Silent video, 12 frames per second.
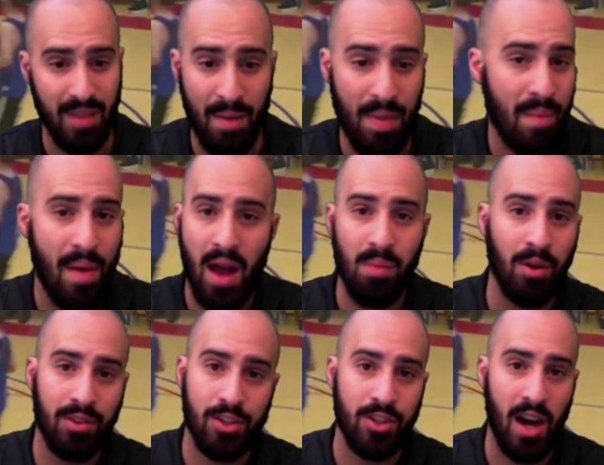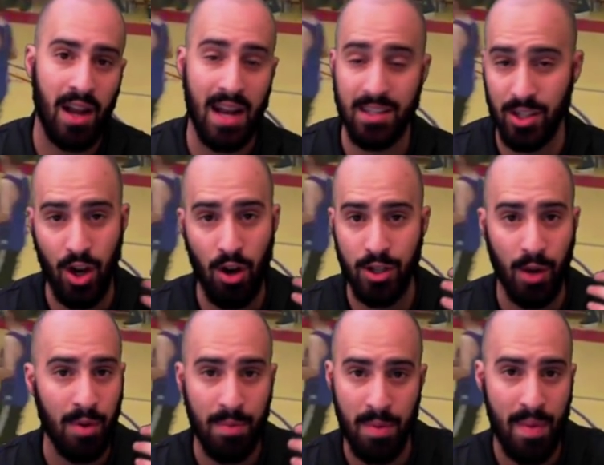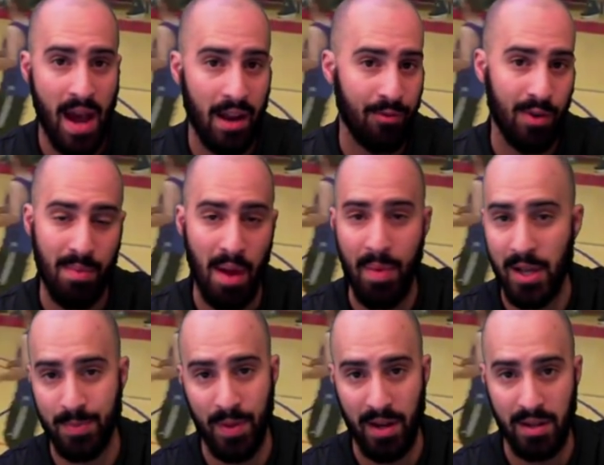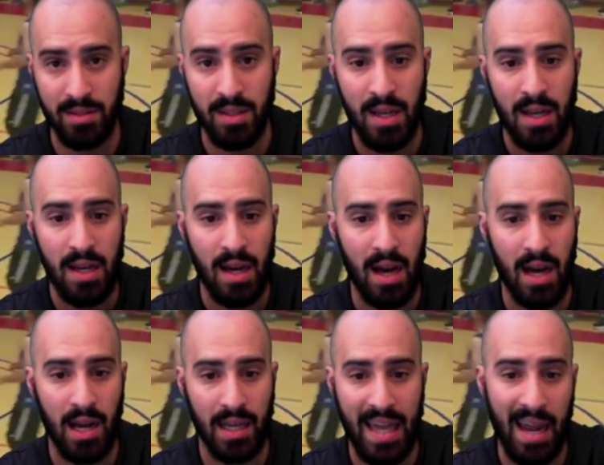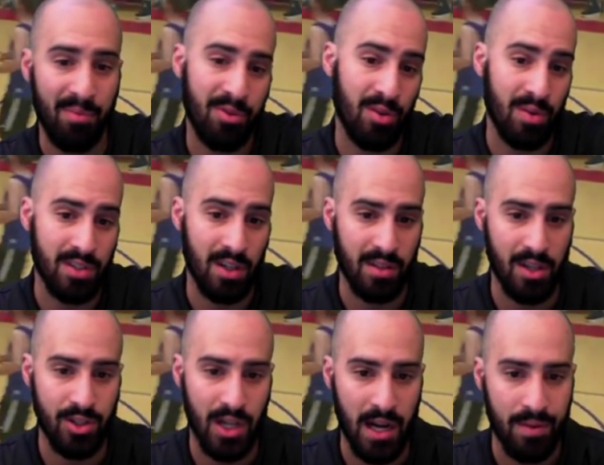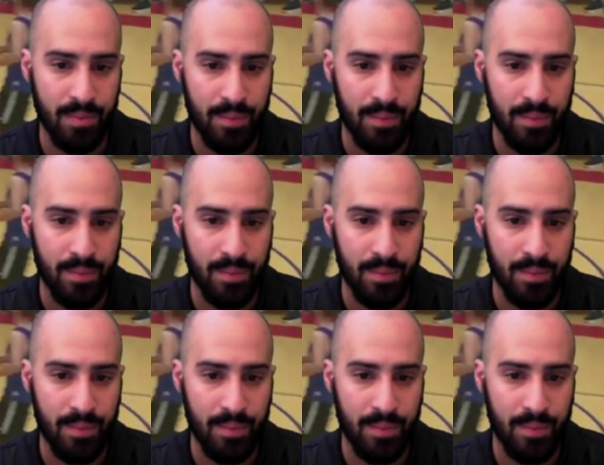I'm not mad about the shot. As a coach, I wouldn't be mad if one of my best players came through and took this shot.